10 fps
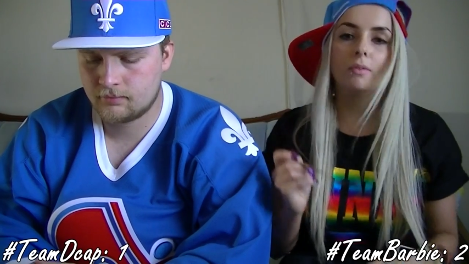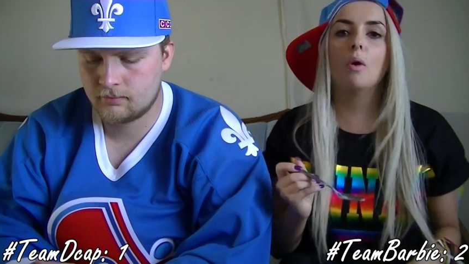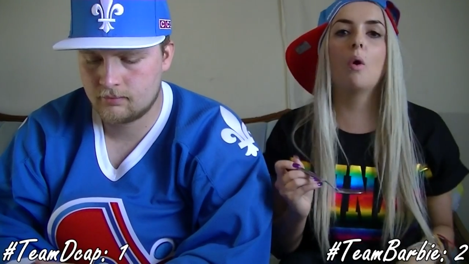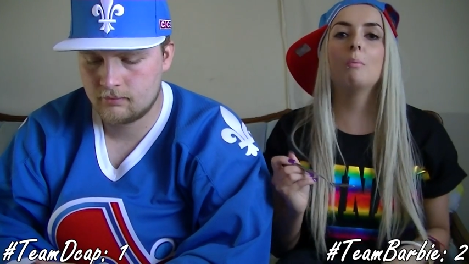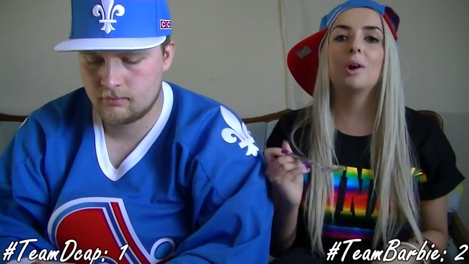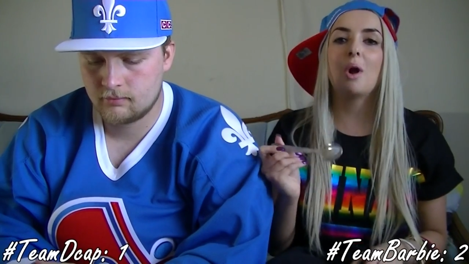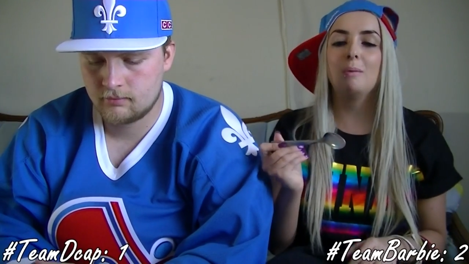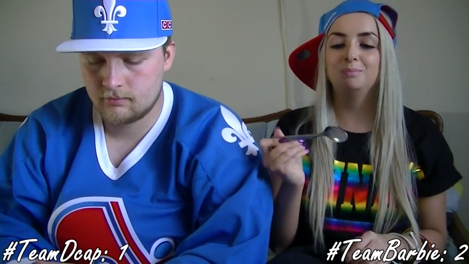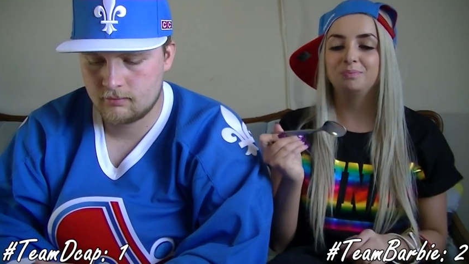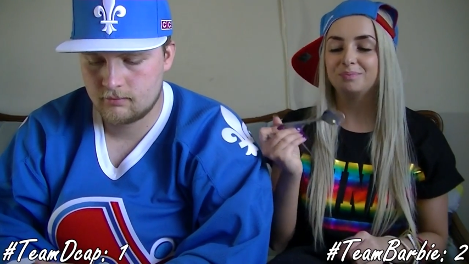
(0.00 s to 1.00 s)
Speaker 1: Oh my
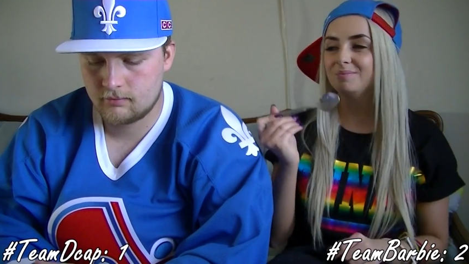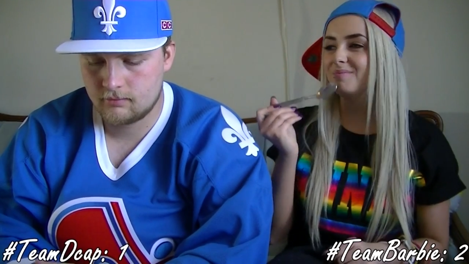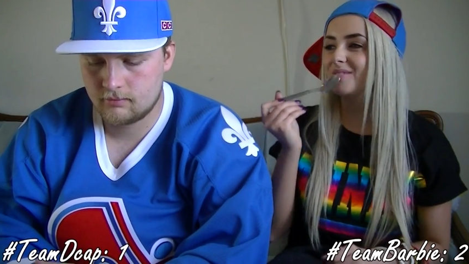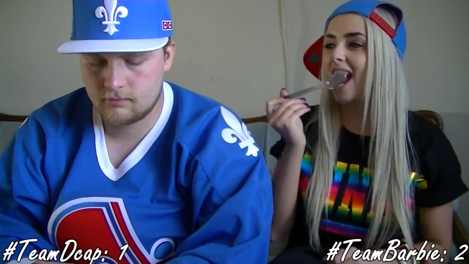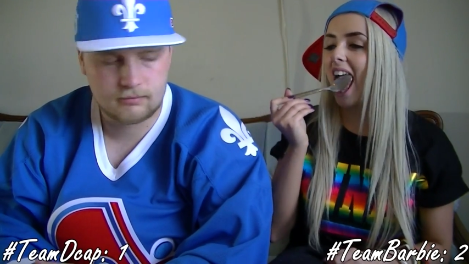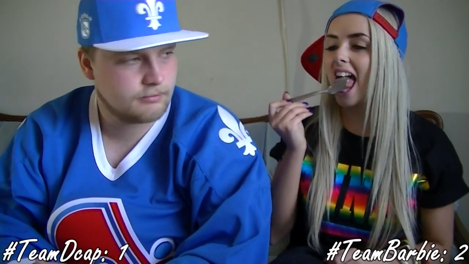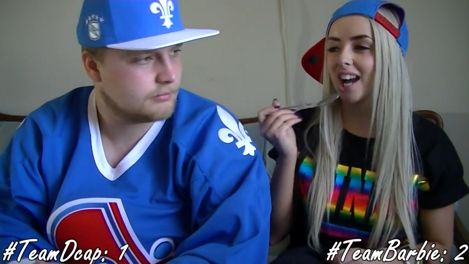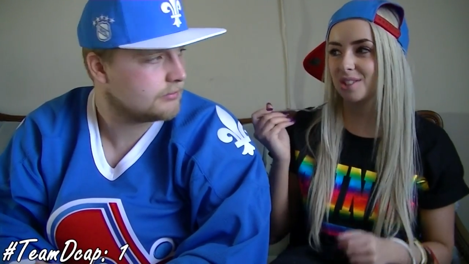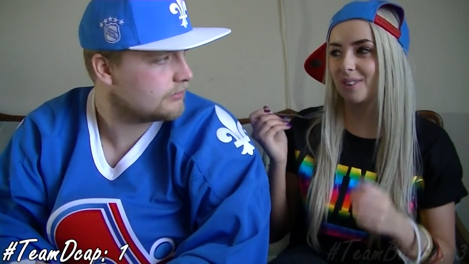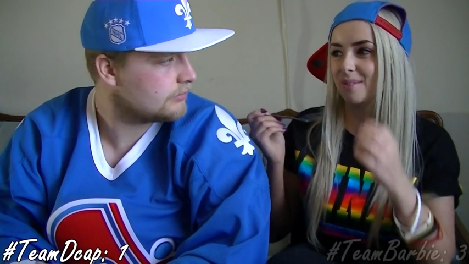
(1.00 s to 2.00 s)
god.
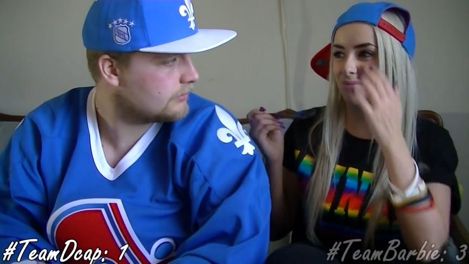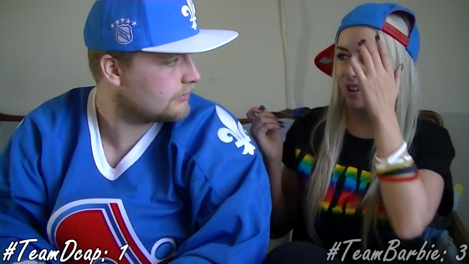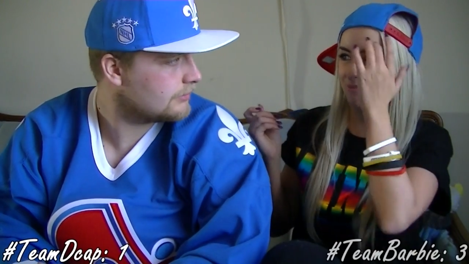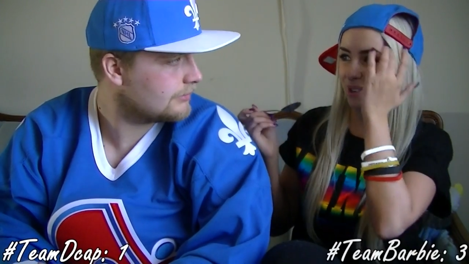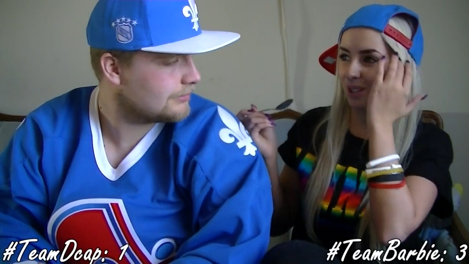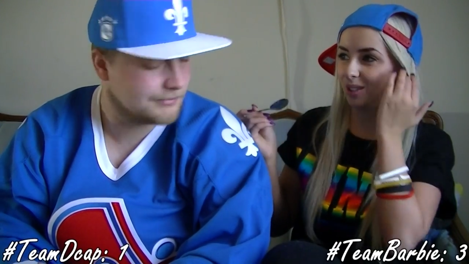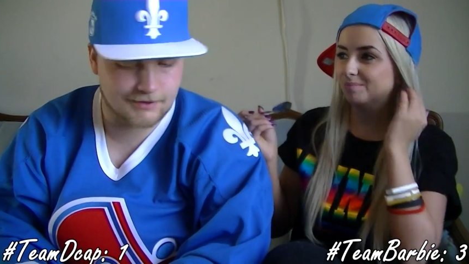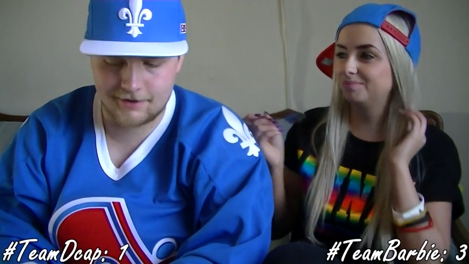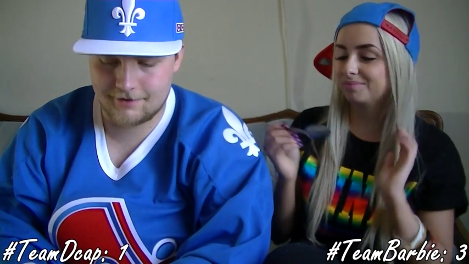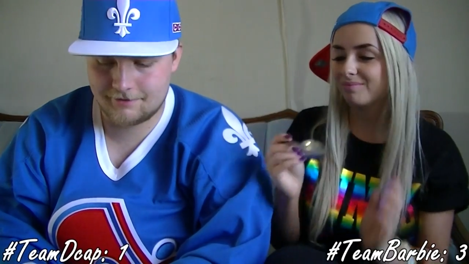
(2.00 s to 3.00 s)
That's evaporated milk.
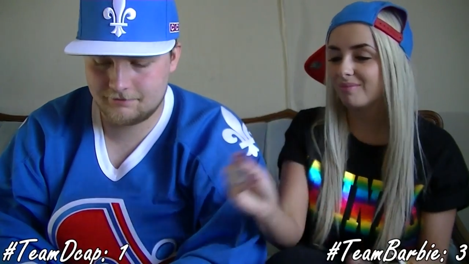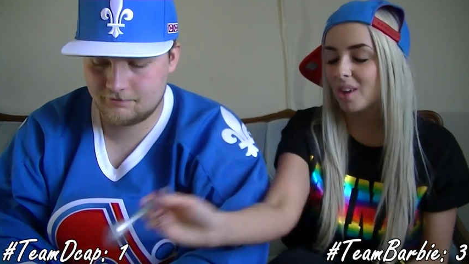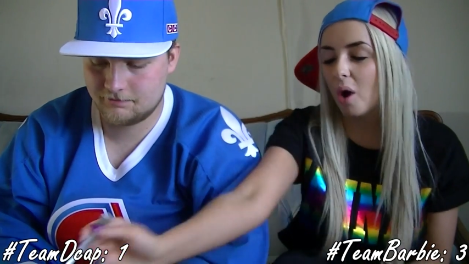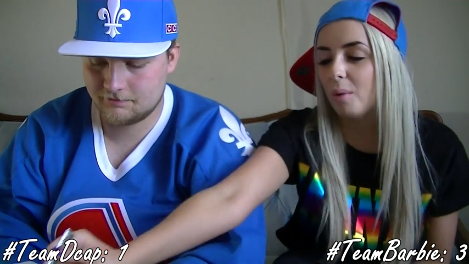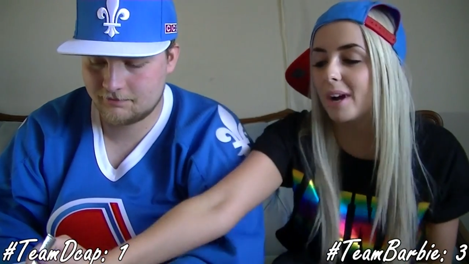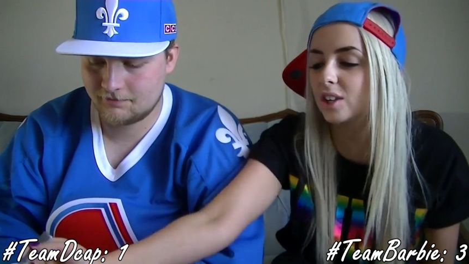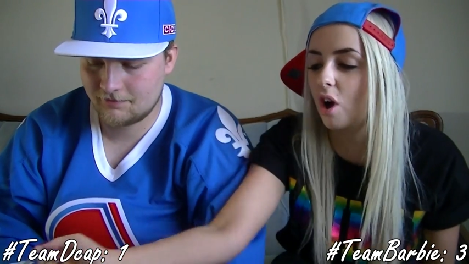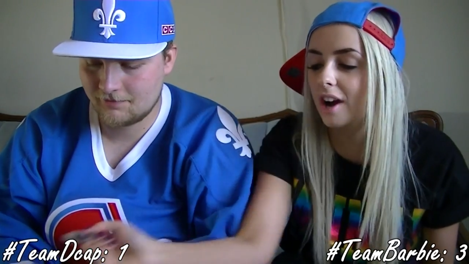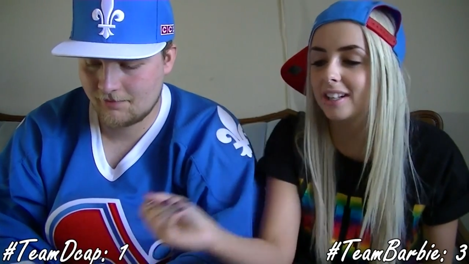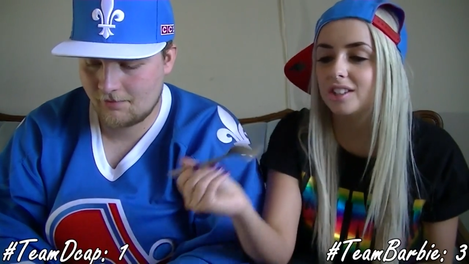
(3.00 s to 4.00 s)
Yeah. Oh my
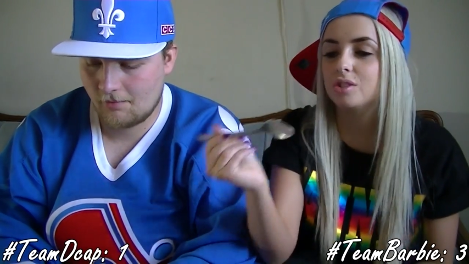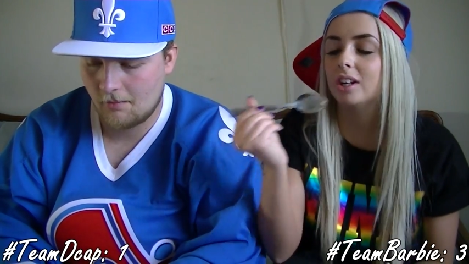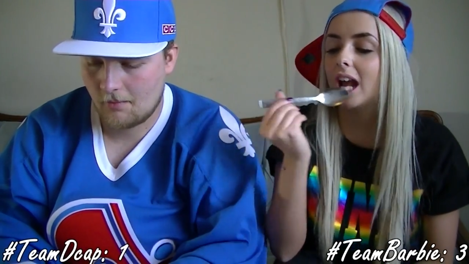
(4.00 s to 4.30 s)
god, I need to drink